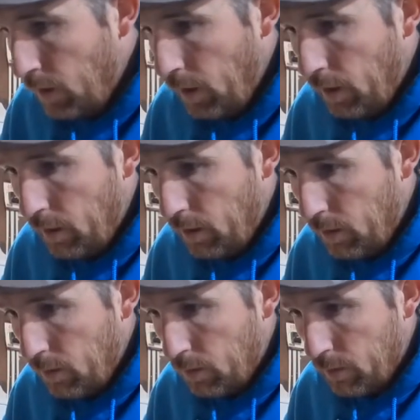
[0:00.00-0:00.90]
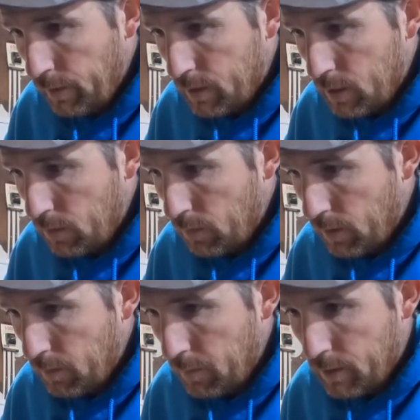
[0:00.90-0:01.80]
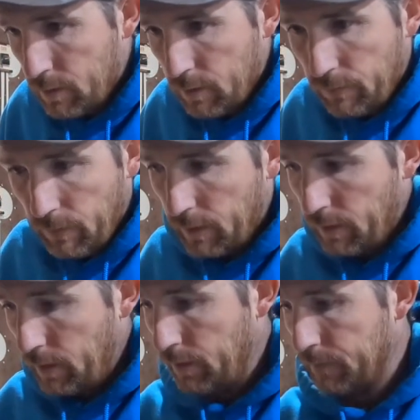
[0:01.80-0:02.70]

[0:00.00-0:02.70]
Oh, this is where the mystery's fun.